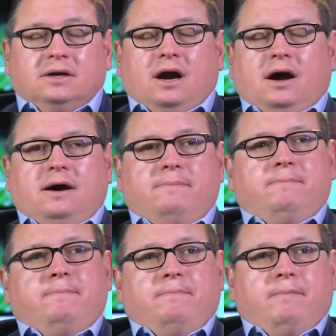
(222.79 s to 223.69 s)

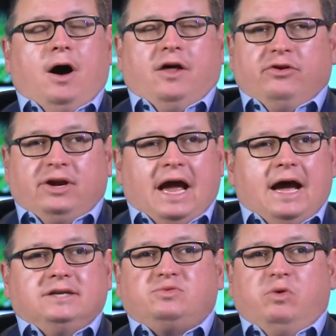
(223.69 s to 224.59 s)
Um, other
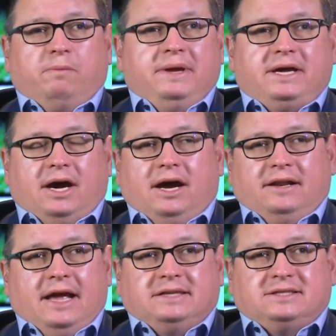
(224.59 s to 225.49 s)
guys will be cut.
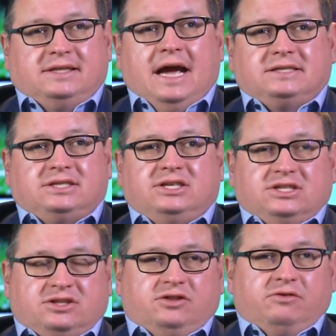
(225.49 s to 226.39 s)
That's that's
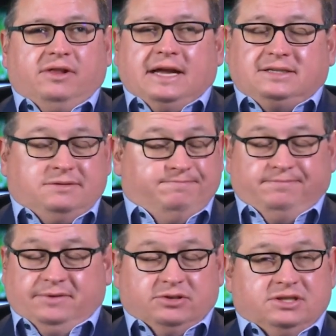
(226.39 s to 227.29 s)
just the, that's
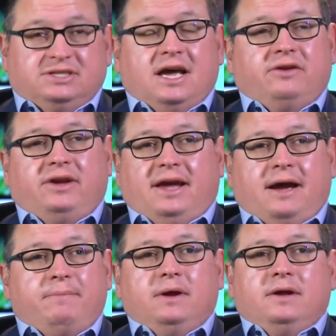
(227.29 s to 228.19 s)
there's a salary
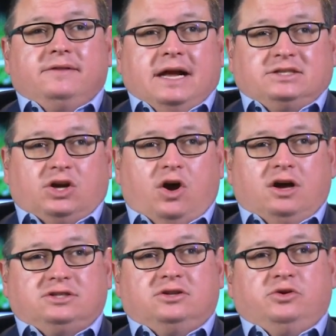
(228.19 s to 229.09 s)
cap. That's the
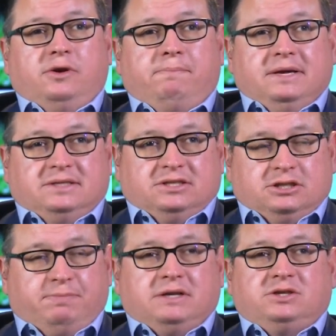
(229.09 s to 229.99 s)
cost of doing business,
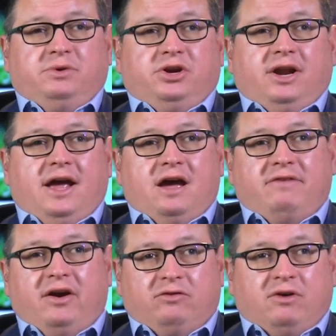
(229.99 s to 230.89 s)
especially when you're going to have
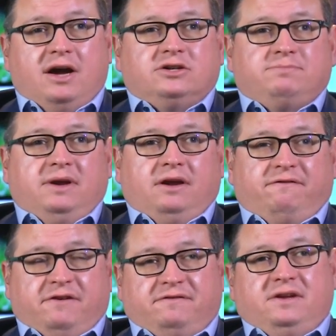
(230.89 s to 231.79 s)
Aaron Rodgers making
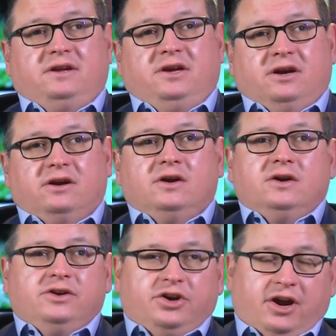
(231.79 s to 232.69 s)
50 a year.
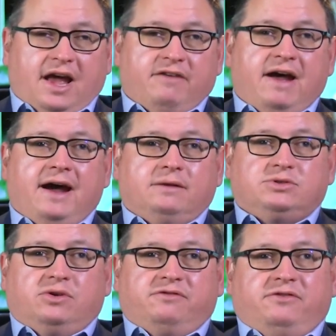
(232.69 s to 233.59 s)
You're going to have Adams
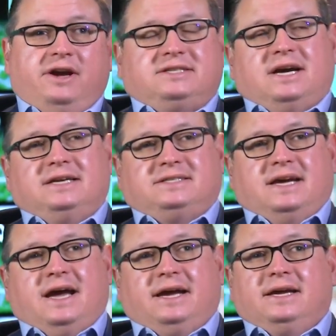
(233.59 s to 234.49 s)
on a franchise
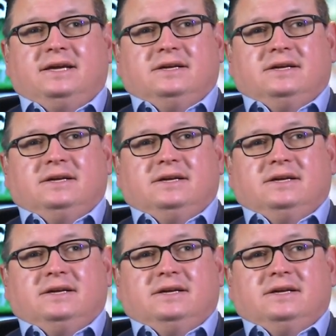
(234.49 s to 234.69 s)
tag.